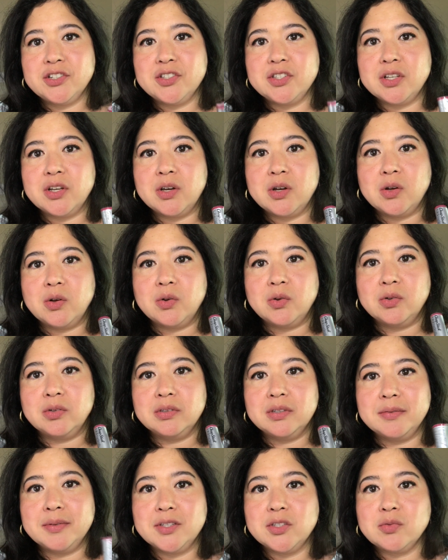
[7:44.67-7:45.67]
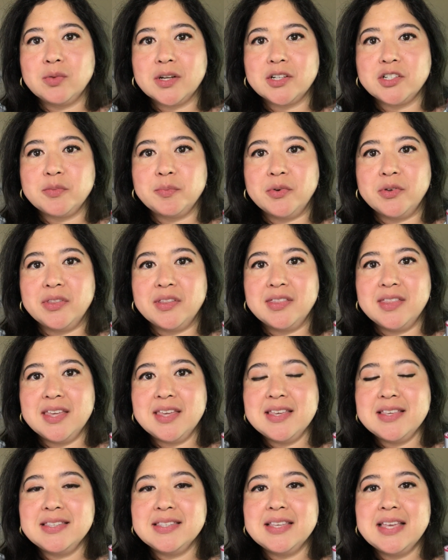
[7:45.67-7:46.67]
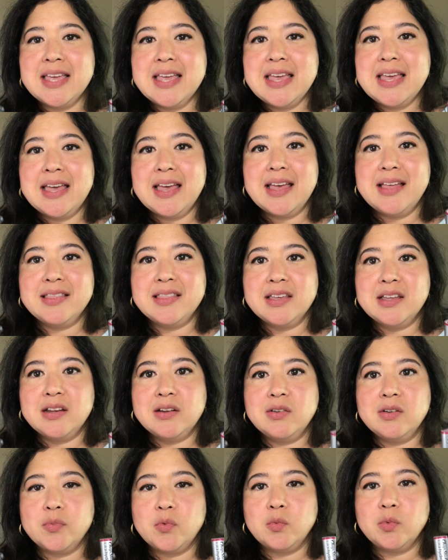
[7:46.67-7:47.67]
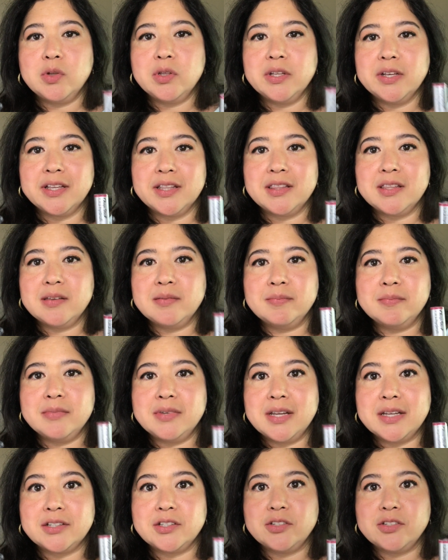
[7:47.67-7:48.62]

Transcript: So let me swatch both of these and then we'll look at them next